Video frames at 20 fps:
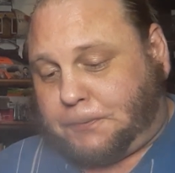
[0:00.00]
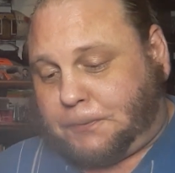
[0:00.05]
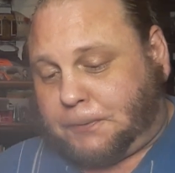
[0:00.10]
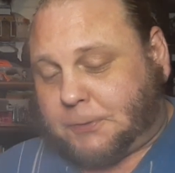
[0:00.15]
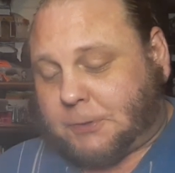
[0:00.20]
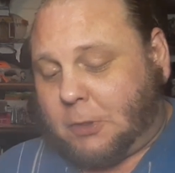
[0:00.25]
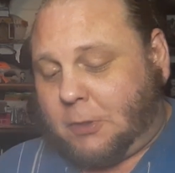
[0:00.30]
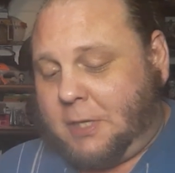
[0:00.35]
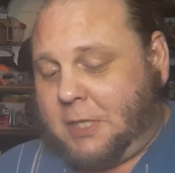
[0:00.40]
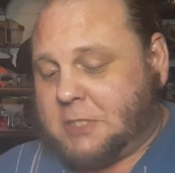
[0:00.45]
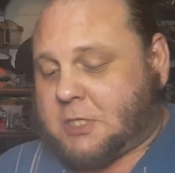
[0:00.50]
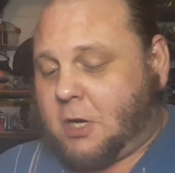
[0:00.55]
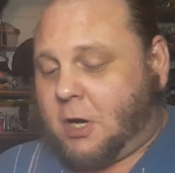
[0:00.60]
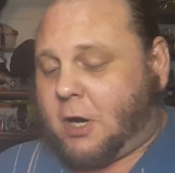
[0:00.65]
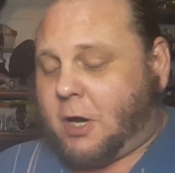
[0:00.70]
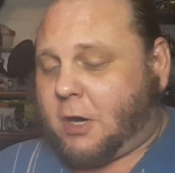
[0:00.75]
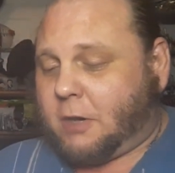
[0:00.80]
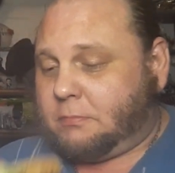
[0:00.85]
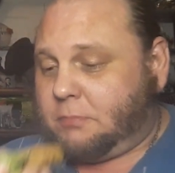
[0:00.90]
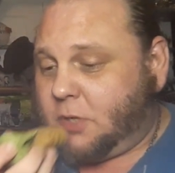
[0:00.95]
So he's
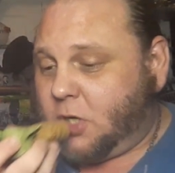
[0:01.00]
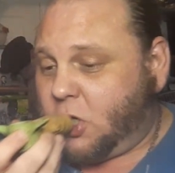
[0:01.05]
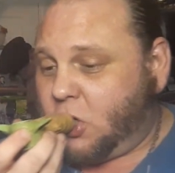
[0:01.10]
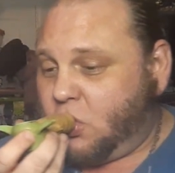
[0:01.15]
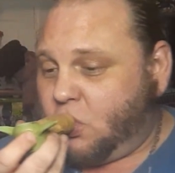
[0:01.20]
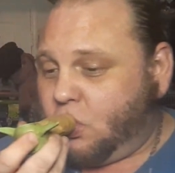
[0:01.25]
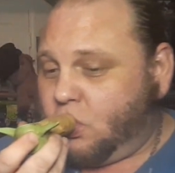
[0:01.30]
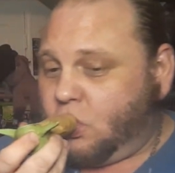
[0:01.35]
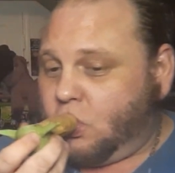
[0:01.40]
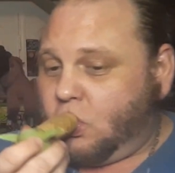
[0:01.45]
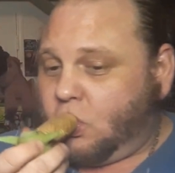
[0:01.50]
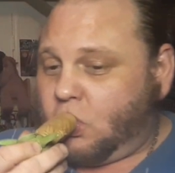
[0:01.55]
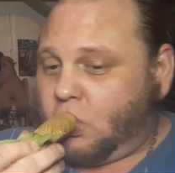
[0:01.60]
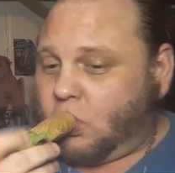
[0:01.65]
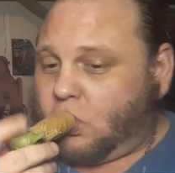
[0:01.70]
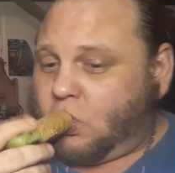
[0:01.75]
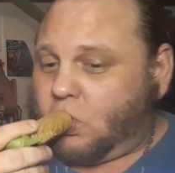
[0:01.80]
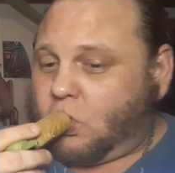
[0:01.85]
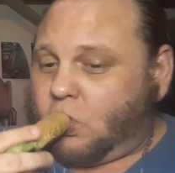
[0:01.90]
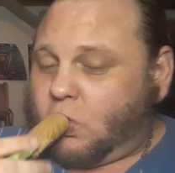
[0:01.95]
gone.
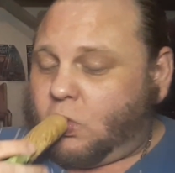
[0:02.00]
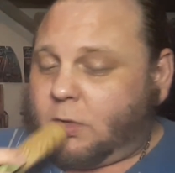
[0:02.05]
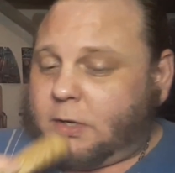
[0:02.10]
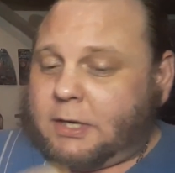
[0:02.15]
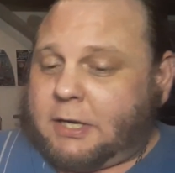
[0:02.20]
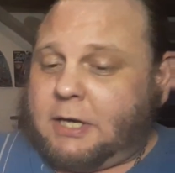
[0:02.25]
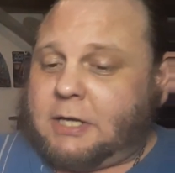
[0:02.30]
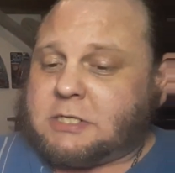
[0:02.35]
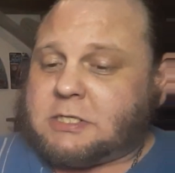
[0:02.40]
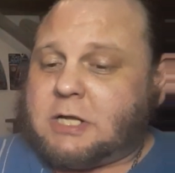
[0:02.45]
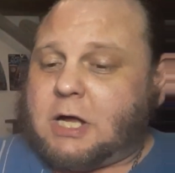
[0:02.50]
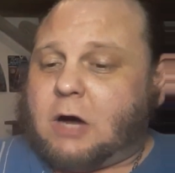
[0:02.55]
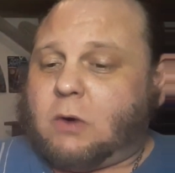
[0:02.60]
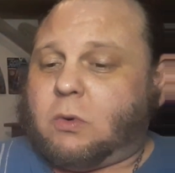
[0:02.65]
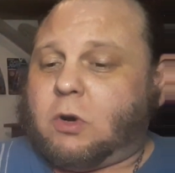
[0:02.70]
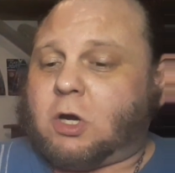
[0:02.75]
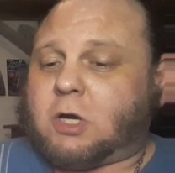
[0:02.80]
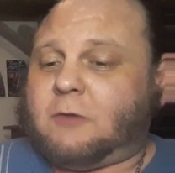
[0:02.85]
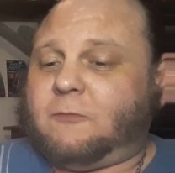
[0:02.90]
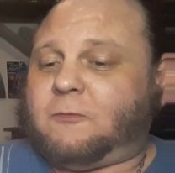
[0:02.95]
He's not
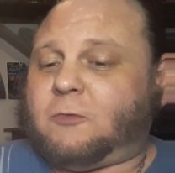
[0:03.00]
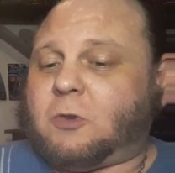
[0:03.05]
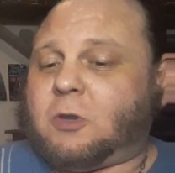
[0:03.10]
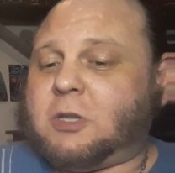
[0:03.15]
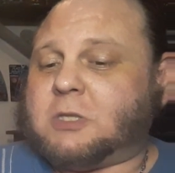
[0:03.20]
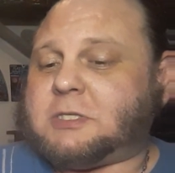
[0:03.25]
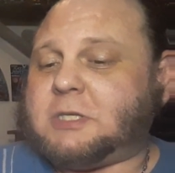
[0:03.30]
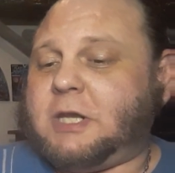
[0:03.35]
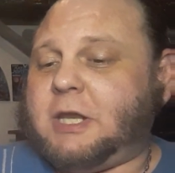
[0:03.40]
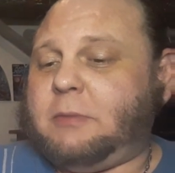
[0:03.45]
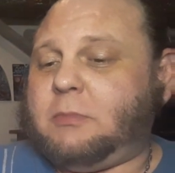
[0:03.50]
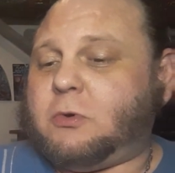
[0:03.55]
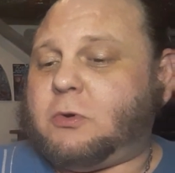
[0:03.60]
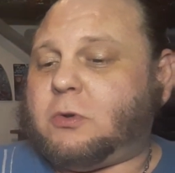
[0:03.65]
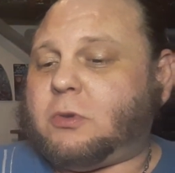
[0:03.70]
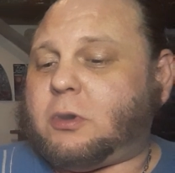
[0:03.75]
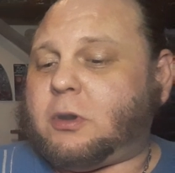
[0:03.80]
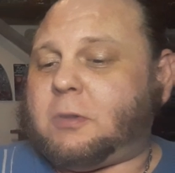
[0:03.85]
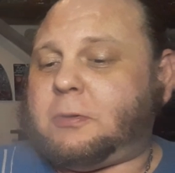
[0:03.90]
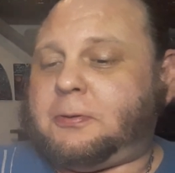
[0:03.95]
working for us
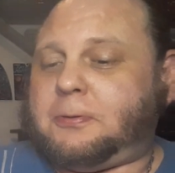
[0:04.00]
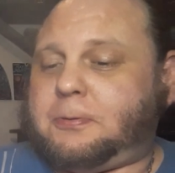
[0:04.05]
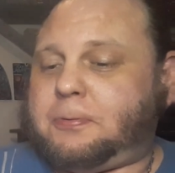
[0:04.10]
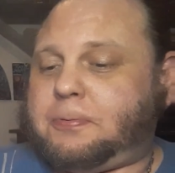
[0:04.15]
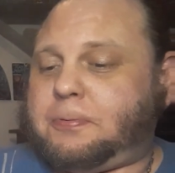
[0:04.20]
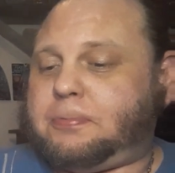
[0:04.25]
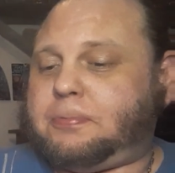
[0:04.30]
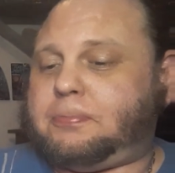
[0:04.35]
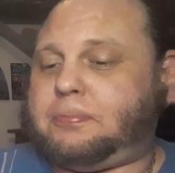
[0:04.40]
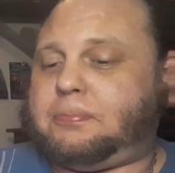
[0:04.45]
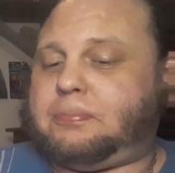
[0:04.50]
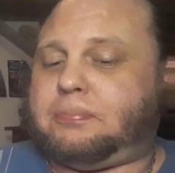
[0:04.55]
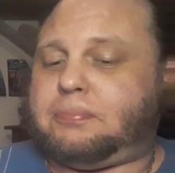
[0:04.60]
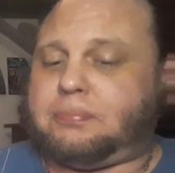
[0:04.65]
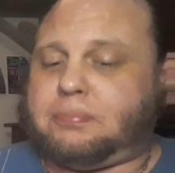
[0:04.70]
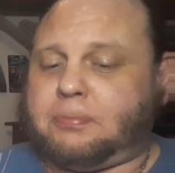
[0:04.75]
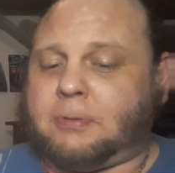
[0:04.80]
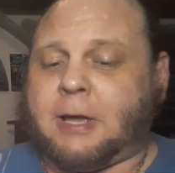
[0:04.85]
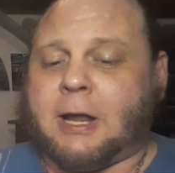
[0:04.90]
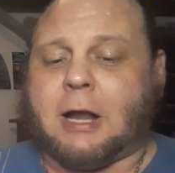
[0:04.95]
anymore.
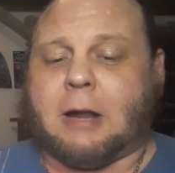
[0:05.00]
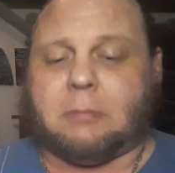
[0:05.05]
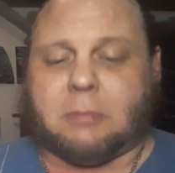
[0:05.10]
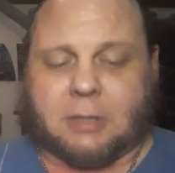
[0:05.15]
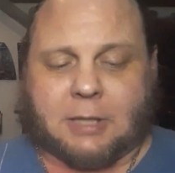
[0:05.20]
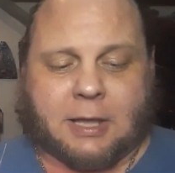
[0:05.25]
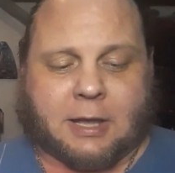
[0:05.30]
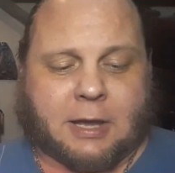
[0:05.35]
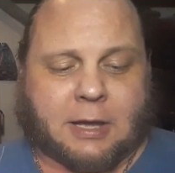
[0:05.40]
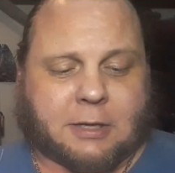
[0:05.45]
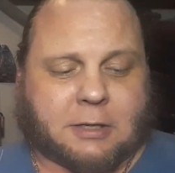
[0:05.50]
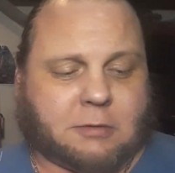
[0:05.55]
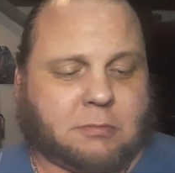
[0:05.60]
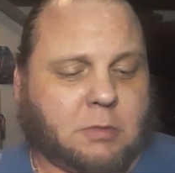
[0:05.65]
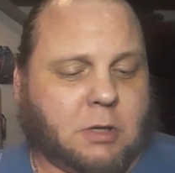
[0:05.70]
And I'm glad.